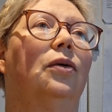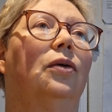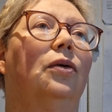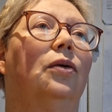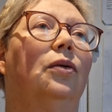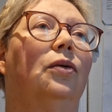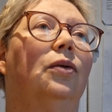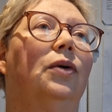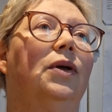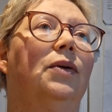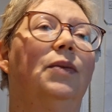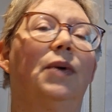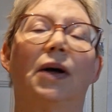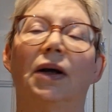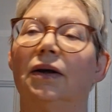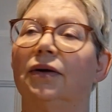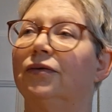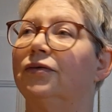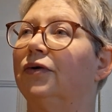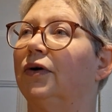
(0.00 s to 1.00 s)
or you
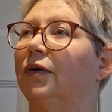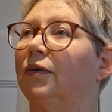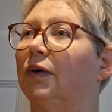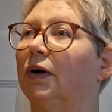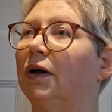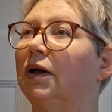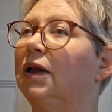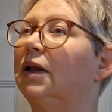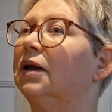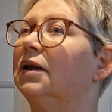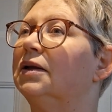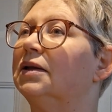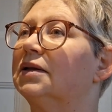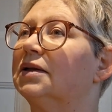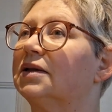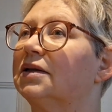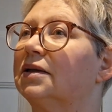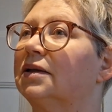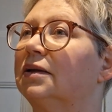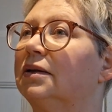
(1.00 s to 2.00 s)
might grow
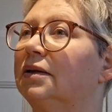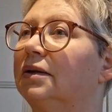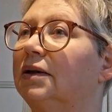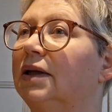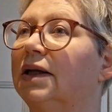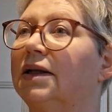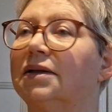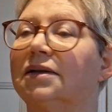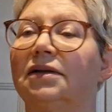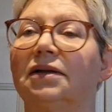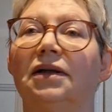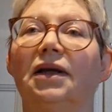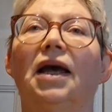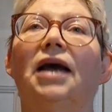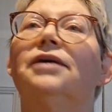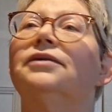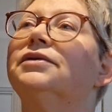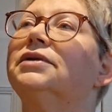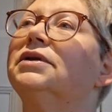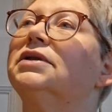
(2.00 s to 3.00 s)
onions next to
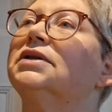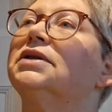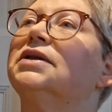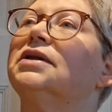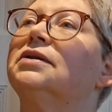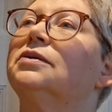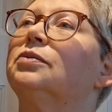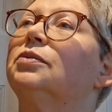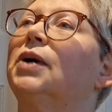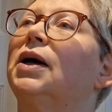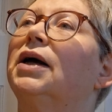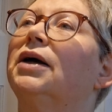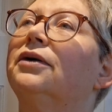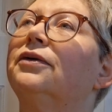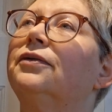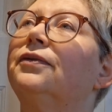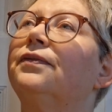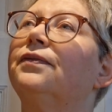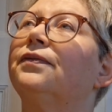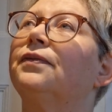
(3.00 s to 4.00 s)
carrots as
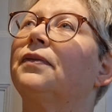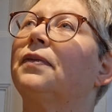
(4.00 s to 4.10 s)
well.